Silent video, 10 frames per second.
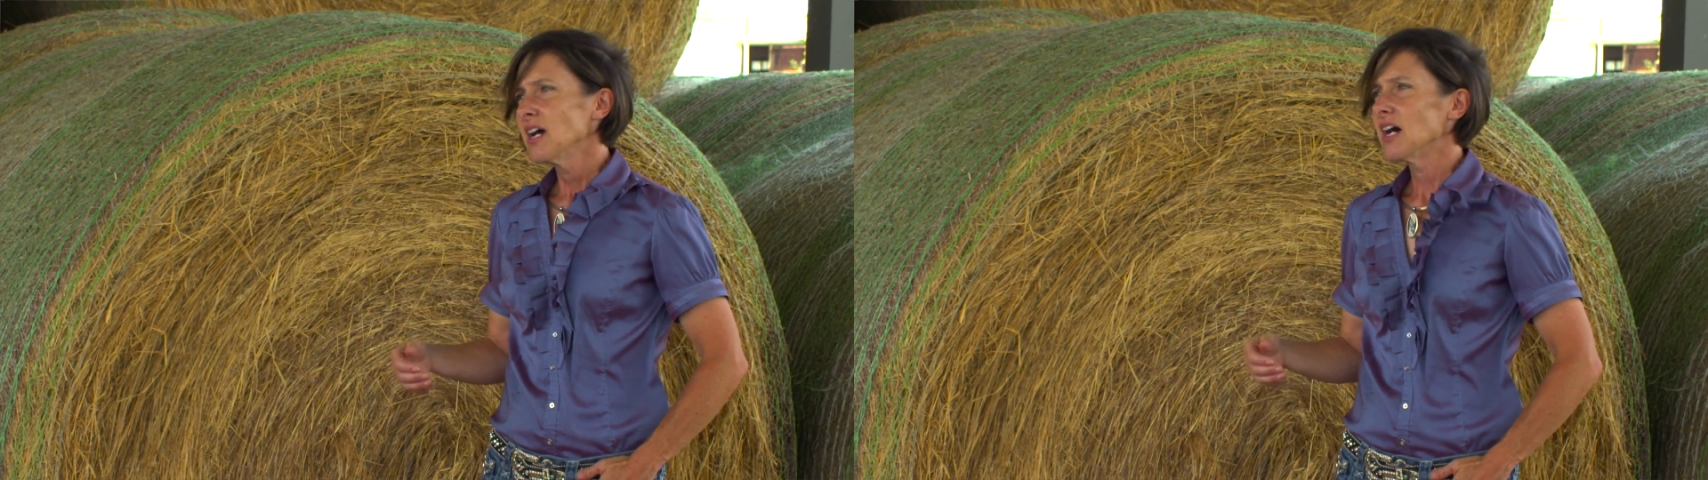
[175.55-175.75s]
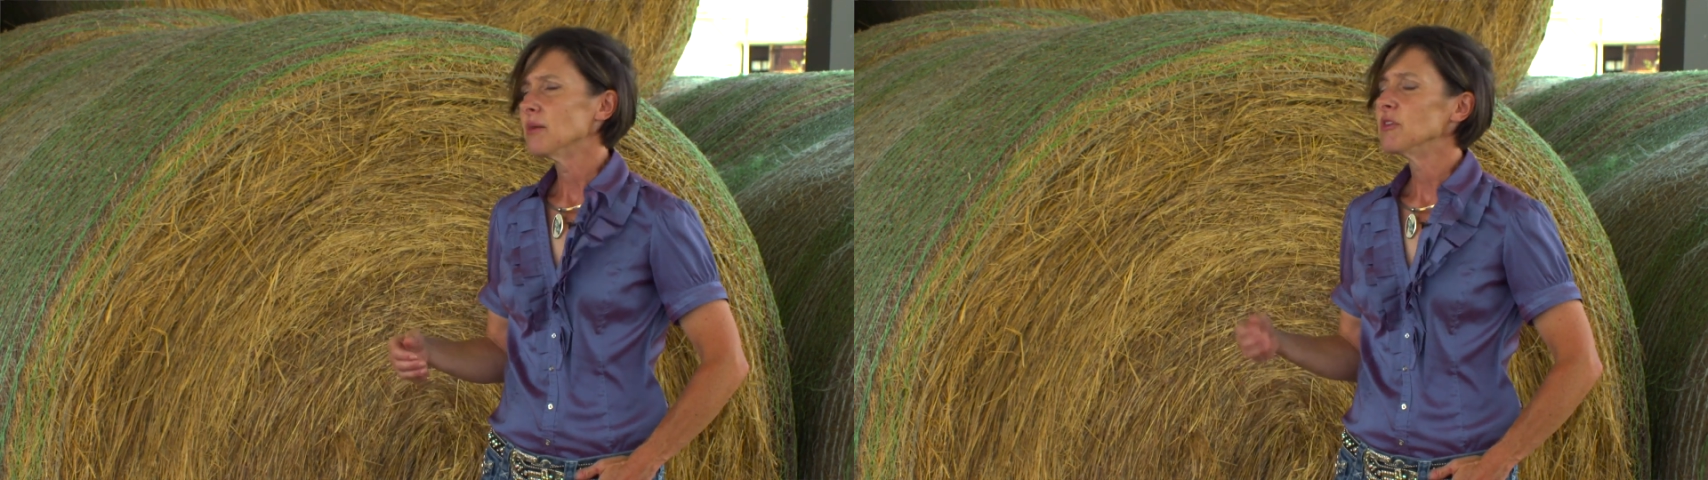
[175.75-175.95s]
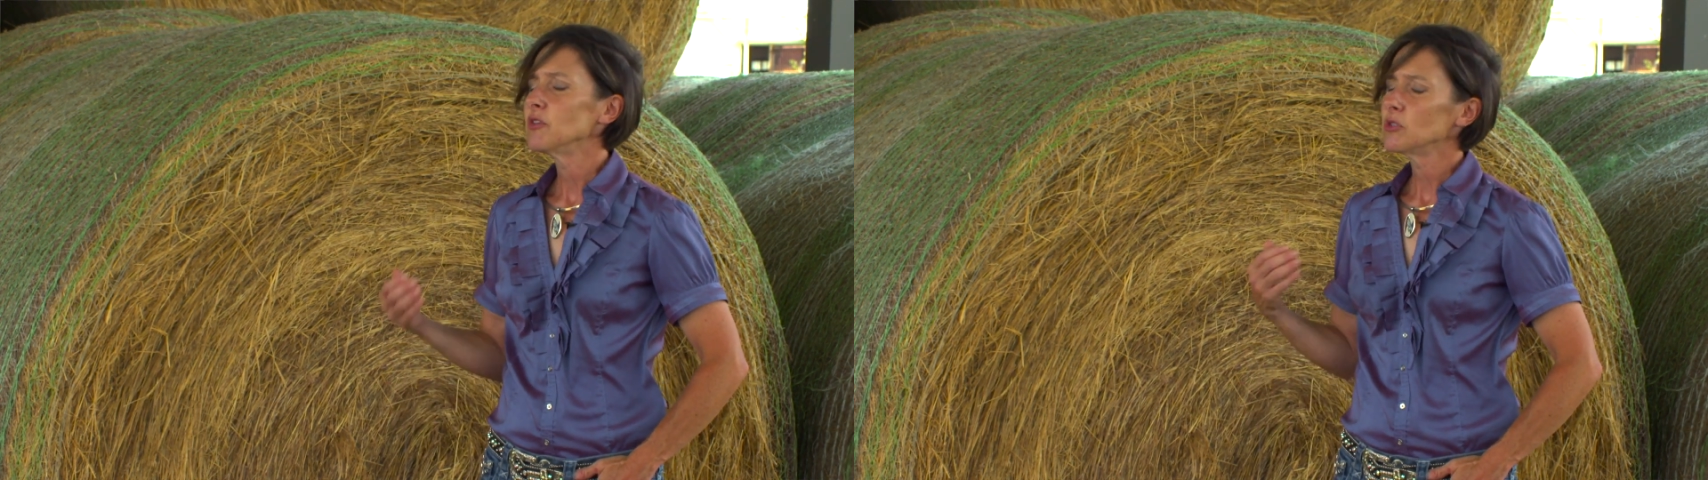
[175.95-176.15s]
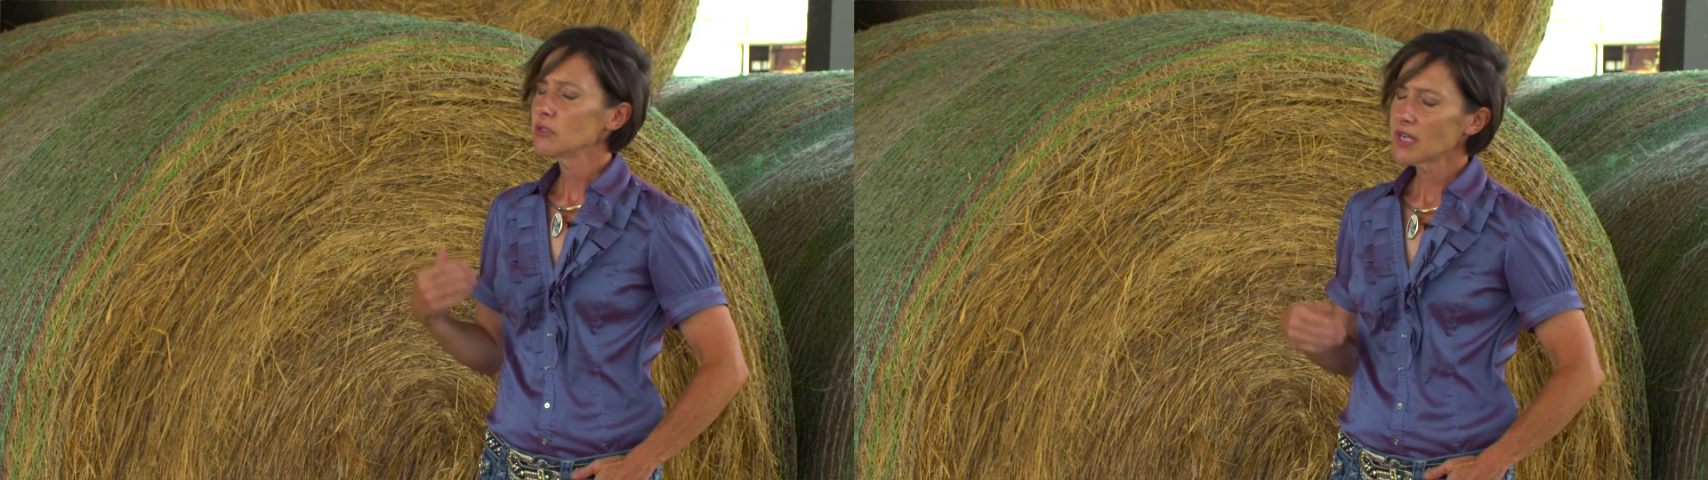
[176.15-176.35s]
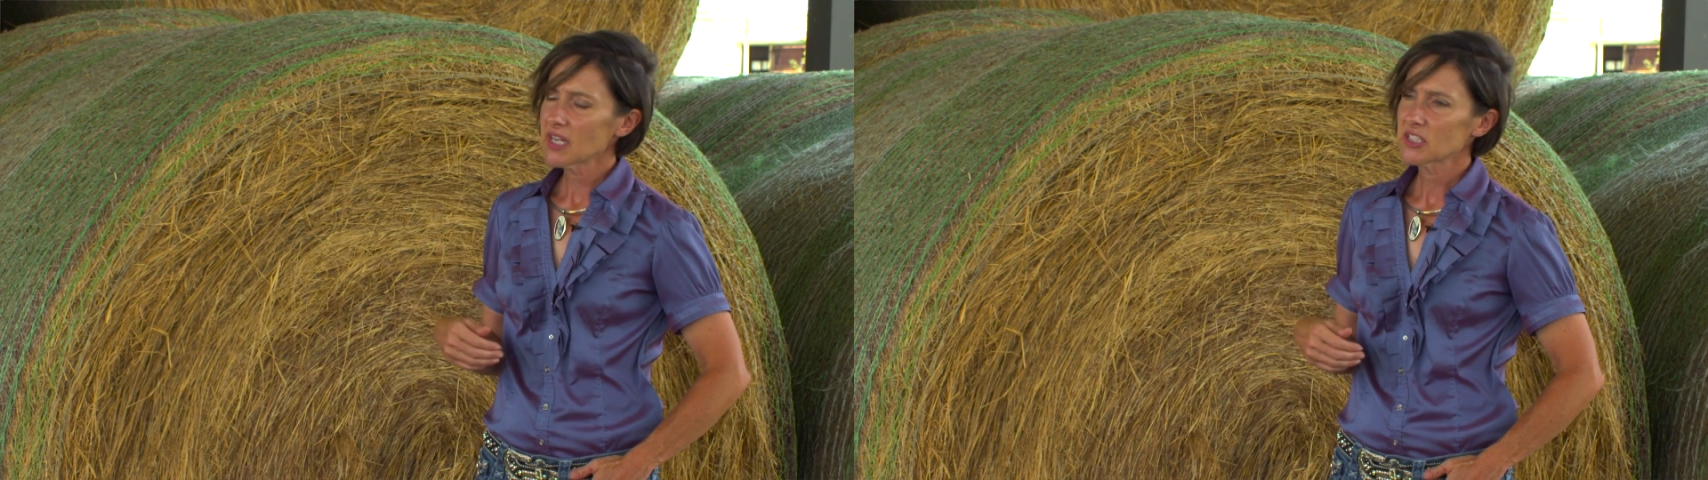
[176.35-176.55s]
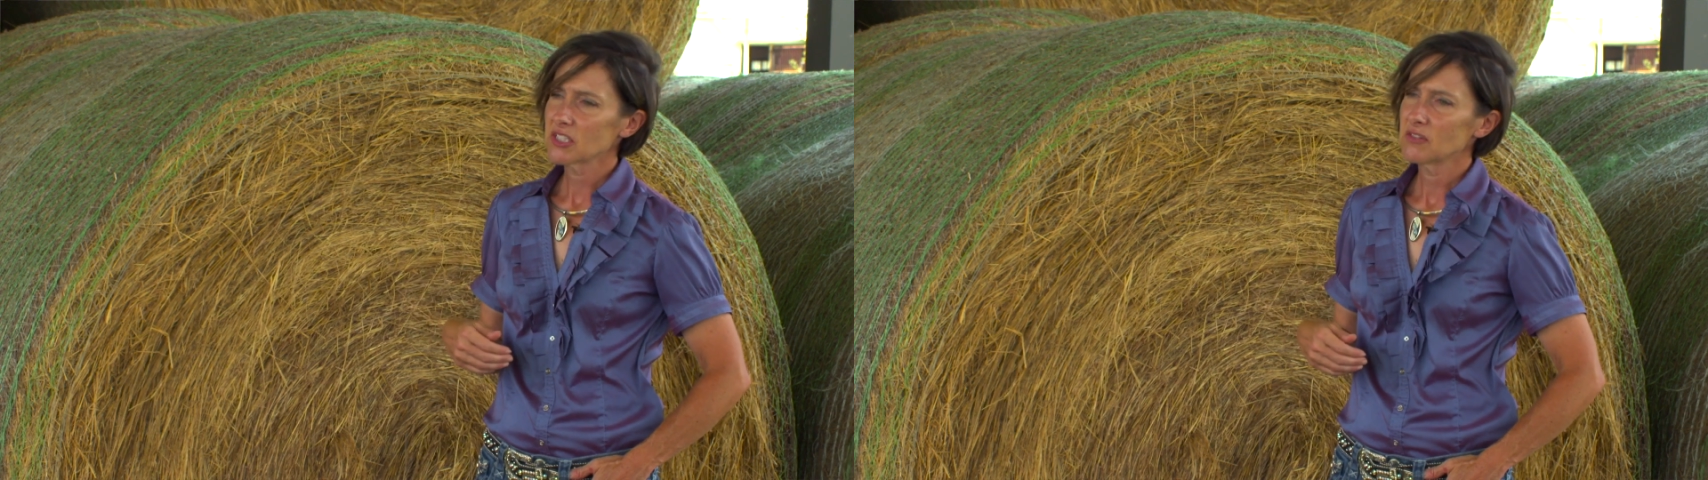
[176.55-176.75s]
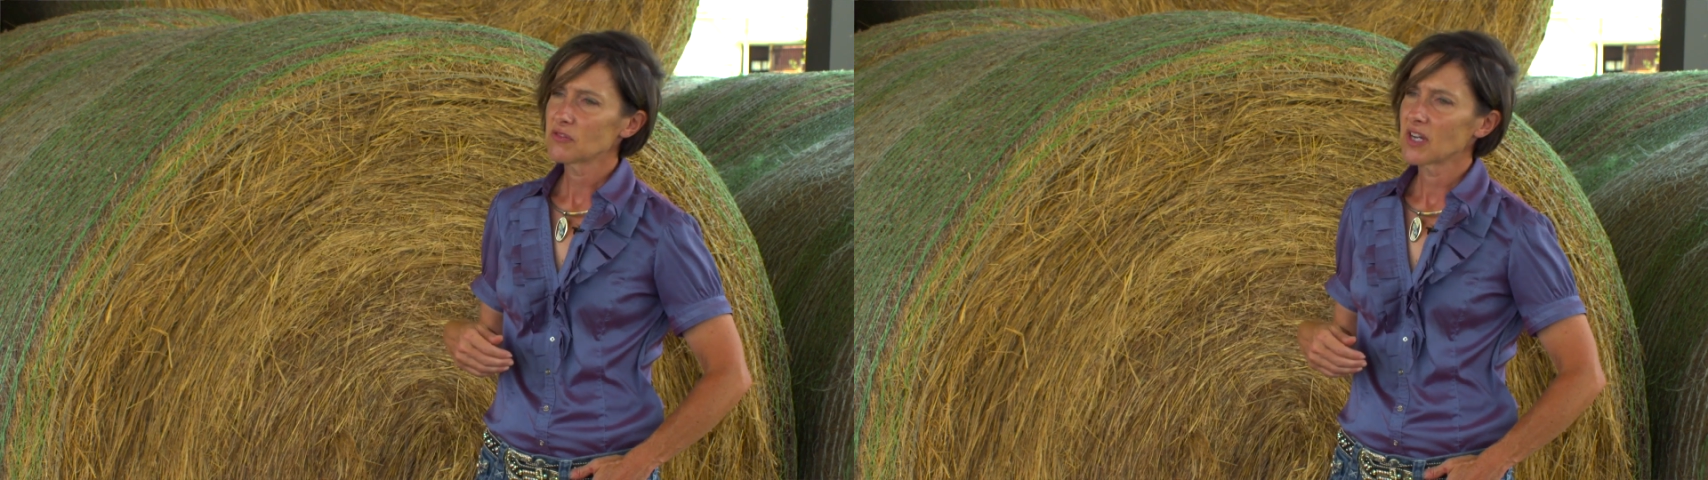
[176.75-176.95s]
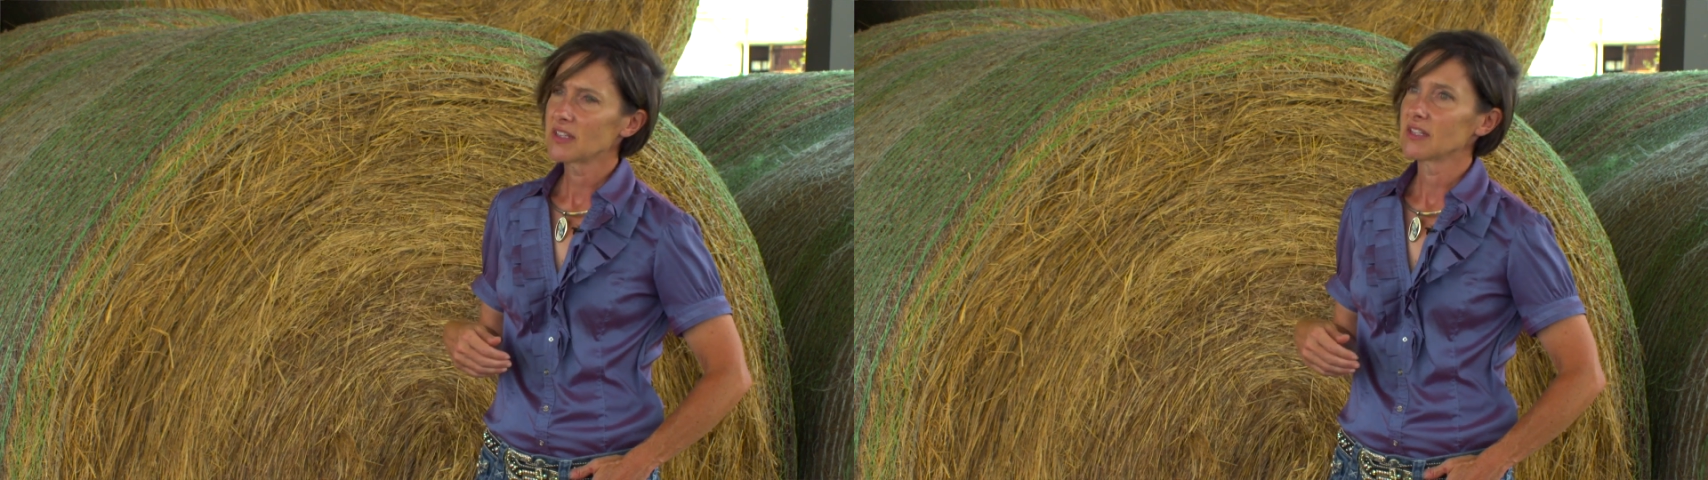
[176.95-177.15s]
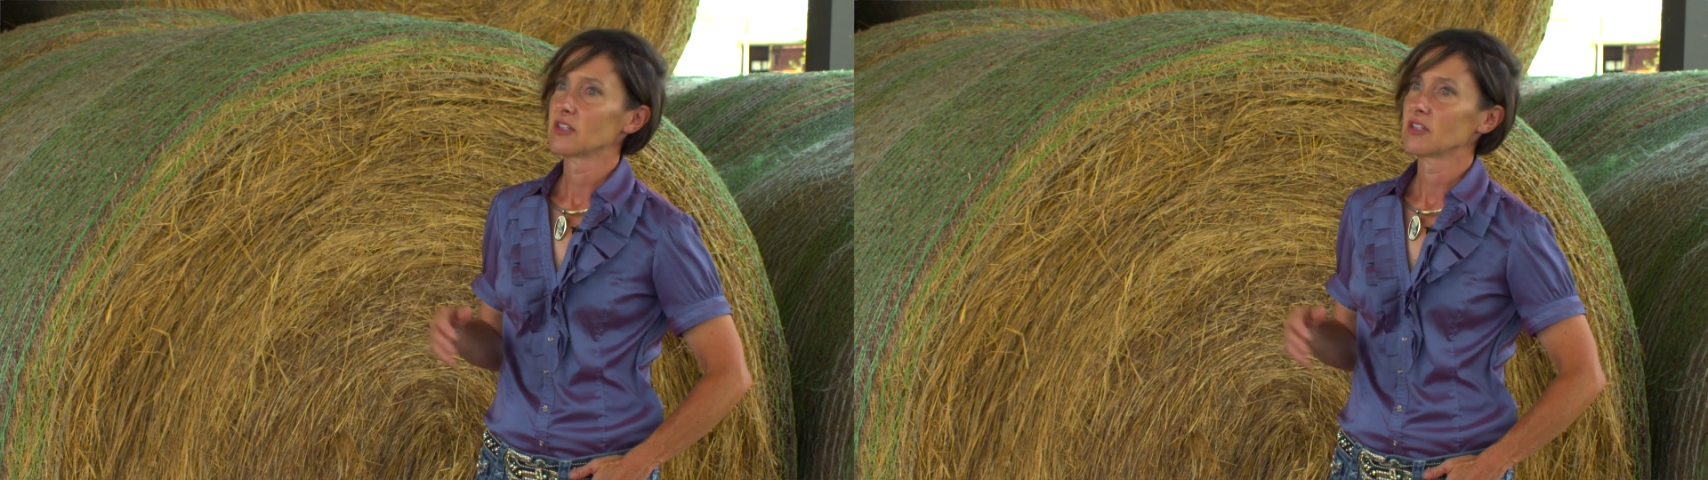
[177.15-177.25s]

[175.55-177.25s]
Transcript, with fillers: Um, if you do actually find that